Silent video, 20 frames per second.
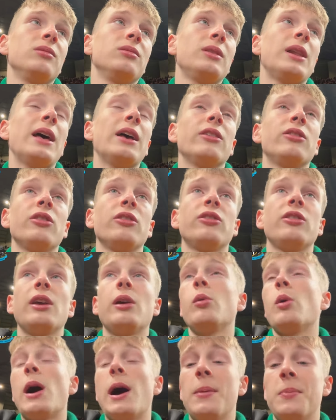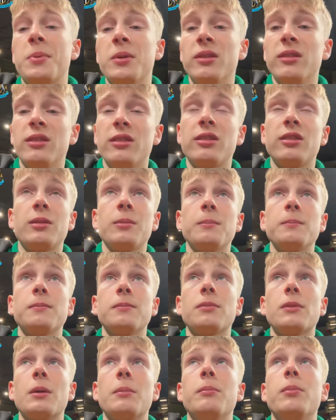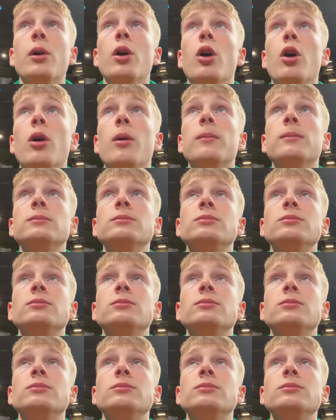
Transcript: Let's just see what happens. But